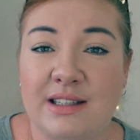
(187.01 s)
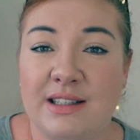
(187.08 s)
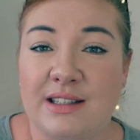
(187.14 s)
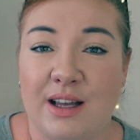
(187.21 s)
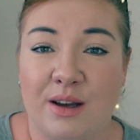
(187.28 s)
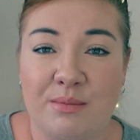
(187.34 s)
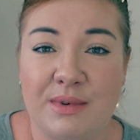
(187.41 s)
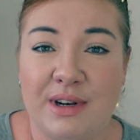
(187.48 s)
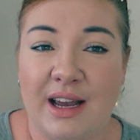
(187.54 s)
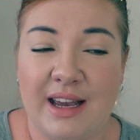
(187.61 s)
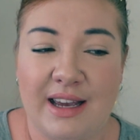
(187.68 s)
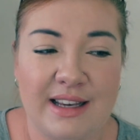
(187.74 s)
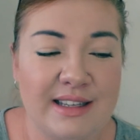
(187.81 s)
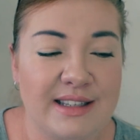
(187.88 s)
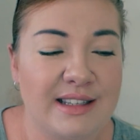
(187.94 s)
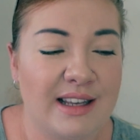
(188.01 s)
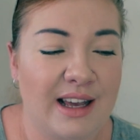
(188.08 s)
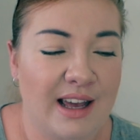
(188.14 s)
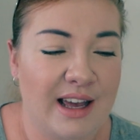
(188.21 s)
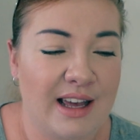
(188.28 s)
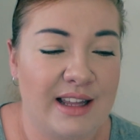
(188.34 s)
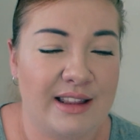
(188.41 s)
some days
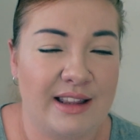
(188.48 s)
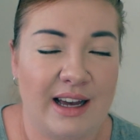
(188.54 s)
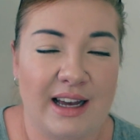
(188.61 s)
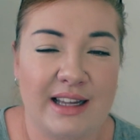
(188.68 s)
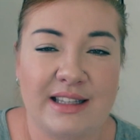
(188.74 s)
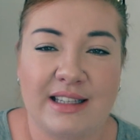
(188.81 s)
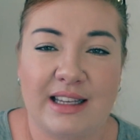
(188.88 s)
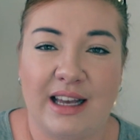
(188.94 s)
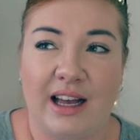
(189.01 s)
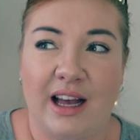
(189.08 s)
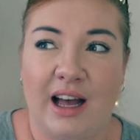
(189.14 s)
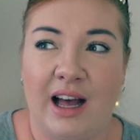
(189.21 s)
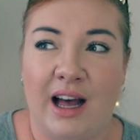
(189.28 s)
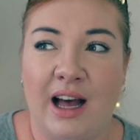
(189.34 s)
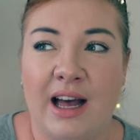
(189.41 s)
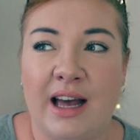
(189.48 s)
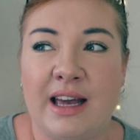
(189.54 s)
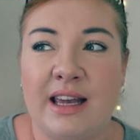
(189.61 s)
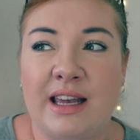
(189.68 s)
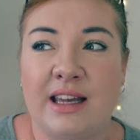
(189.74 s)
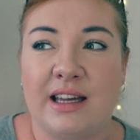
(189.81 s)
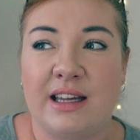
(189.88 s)
that
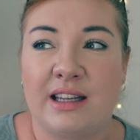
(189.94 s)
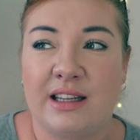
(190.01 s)
I